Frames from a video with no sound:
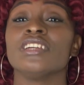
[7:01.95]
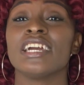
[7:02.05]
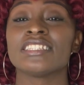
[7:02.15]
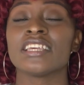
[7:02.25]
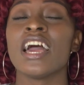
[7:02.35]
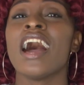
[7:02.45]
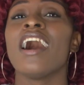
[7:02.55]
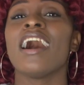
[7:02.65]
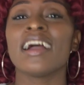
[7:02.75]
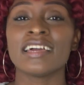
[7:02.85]
get
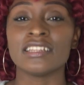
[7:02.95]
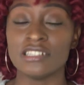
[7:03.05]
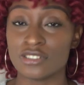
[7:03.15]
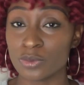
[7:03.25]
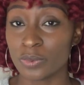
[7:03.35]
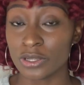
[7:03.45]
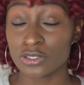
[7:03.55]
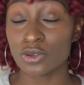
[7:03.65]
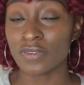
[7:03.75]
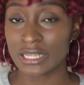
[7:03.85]
higher than the
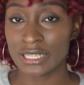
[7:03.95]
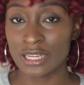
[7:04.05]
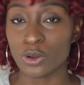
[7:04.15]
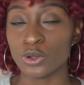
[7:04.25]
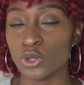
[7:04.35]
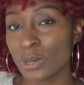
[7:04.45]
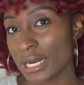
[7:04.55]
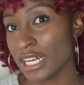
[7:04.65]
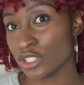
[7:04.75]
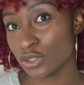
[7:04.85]
2/10 or lower
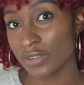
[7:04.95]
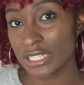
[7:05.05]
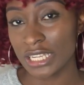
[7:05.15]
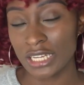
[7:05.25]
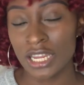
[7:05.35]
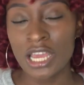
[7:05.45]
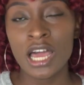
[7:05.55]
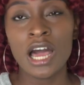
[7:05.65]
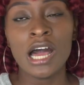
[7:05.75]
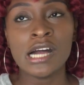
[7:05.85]
than the 2/10,
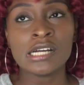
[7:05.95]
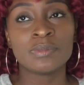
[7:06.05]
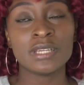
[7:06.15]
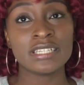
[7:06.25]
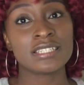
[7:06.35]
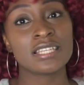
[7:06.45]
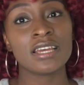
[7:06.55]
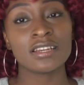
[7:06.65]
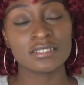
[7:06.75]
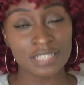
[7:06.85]
please
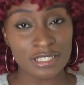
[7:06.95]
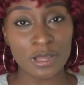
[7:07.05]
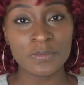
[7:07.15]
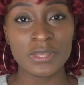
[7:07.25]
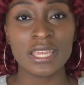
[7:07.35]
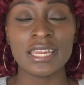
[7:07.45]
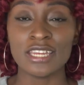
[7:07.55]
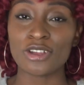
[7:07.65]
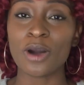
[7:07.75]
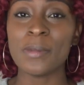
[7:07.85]
say something in
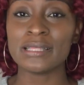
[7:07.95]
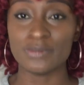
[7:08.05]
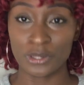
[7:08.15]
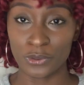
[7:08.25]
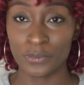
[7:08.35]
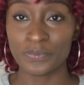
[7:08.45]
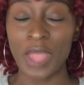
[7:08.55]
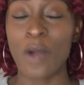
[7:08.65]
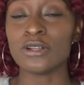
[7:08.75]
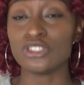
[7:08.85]
the comments below.
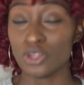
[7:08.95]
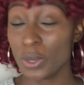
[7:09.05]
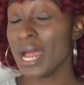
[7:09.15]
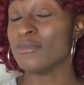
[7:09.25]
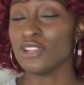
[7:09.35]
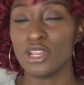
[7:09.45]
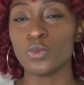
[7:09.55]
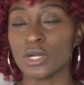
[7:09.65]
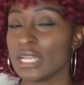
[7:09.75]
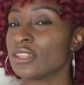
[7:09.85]
I want to know whether I'm the only
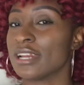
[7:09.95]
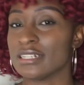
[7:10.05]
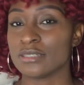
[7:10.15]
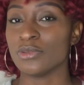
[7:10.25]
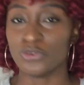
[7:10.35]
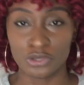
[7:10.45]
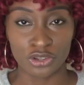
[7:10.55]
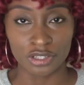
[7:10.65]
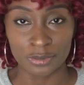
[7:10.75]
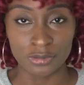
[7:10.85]
one that thought that this movie was
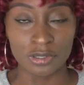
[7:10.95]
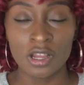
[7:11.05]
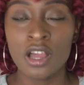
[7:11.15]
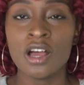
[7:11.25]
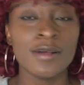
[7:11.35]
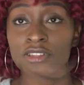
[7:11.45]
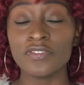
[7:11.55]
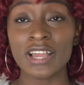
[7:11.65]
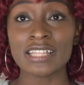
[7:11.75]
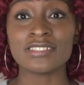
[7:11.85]
horrible. So don't
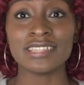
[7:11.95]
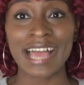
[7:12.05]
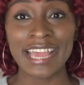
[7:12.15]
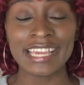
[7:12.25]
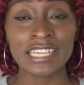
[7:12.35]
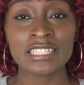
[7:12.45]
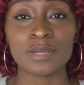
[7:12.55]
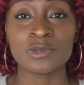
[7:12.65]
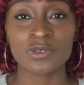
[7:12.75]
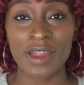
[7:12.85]
forget to like,
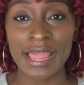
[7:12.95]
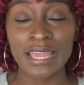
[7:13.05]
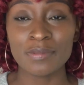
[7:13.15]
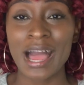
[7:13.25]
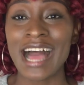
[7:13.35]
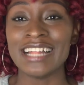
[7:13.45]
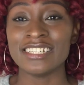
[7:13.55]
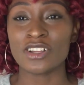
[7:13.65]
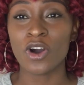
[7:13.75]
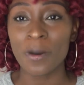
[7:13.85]
subscribe,
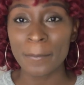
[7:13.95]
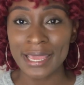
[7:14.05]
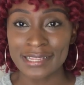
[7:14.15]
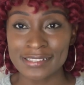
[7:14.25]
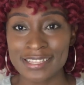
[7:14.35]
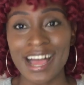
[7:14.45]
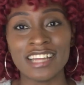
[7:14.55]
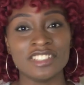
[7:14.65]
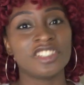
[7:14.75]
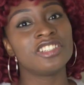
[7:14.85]
and comment
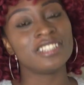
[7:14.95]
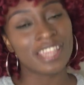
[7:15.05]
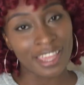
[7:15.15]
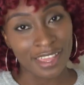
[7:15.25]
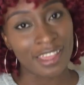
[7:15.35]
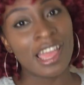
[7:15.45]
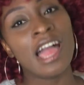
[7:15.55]
and share.